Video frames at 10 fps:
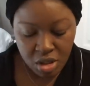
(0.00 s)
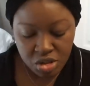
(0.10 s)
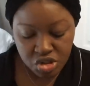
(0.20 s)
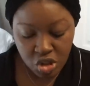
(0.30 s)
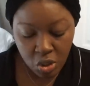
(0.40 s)

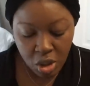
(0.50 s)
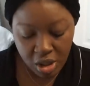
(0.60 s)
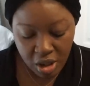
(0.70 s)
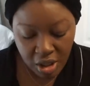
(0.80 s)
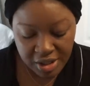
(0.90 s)
So
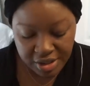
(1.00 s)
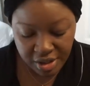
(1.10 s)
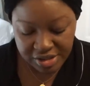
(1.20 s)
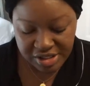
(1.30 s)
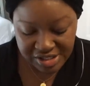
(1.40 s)
all in
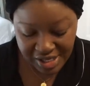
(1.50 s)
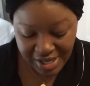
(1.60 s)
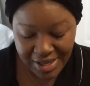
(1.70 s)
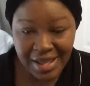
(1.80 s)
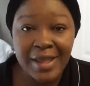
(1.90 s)
all to
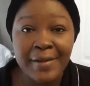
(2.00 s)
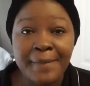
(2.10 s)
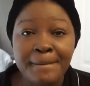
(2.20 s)
say